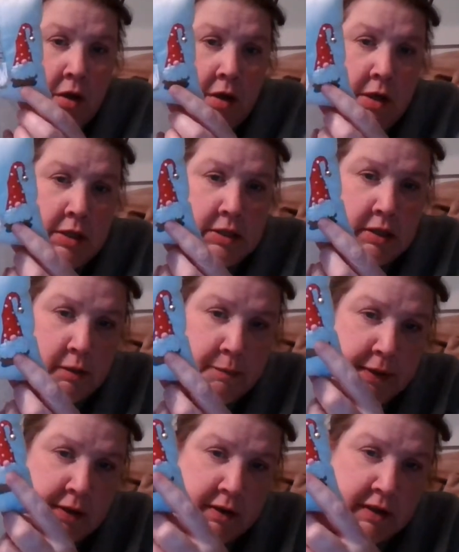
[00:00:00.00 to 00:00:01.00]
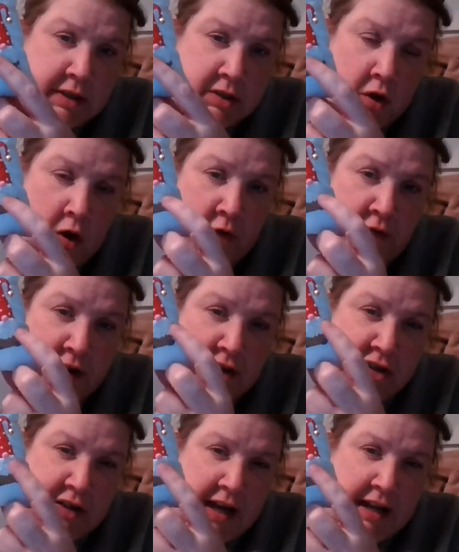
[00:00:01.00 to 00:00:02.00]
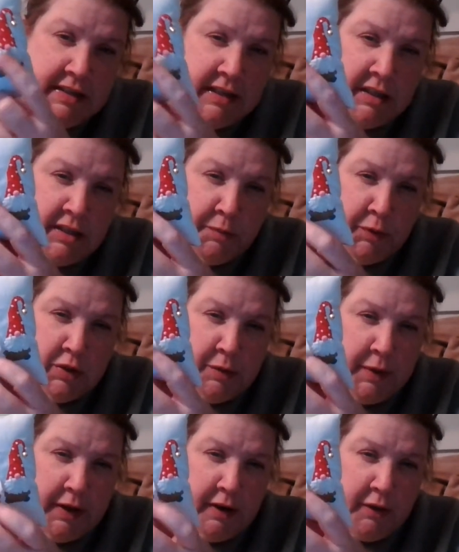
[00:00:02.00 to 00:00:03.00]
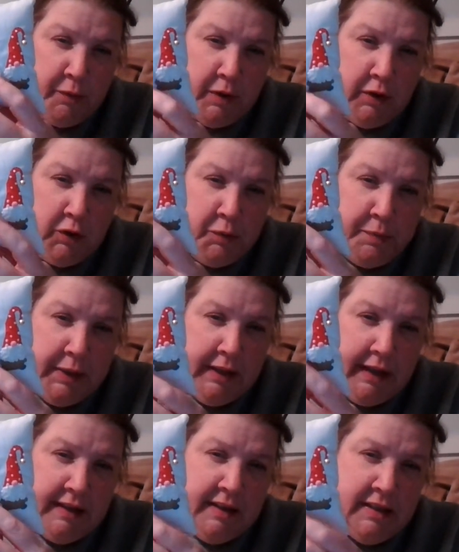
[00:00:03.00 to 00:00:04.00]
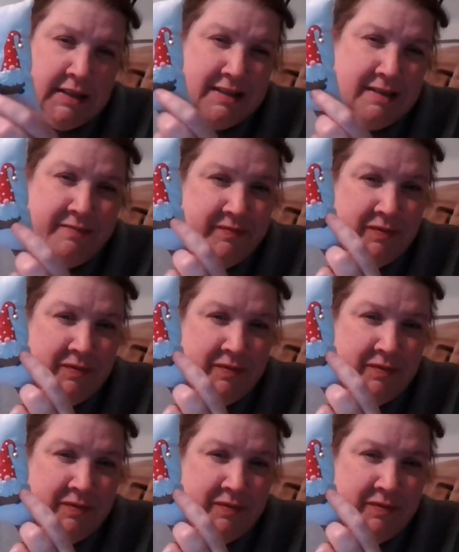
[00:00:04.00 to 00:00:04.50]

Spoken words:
His little beard is all French knots. It's supposed to be another one loopy like this.